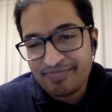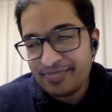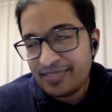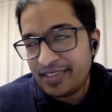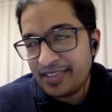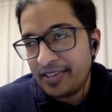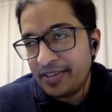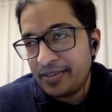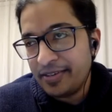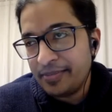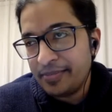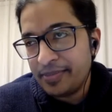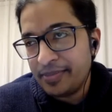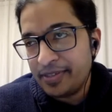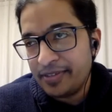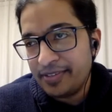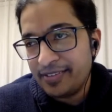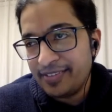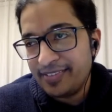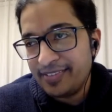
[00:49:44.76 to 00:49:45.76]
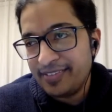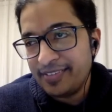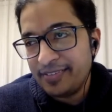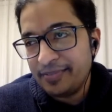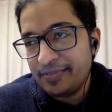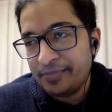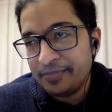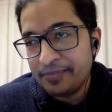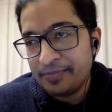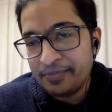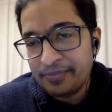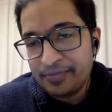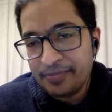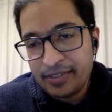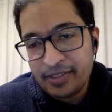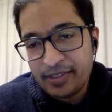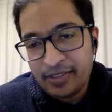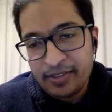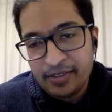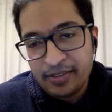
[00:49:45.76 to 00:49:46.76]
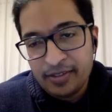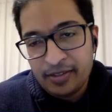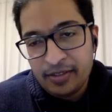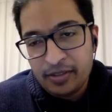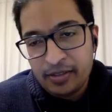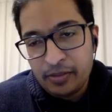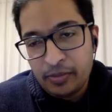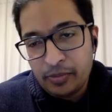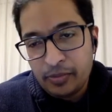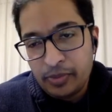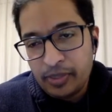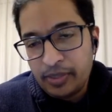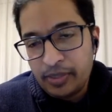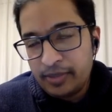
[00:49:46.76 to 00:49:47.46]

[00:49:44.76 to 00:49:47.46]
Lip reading: Yeah, I understand. Well,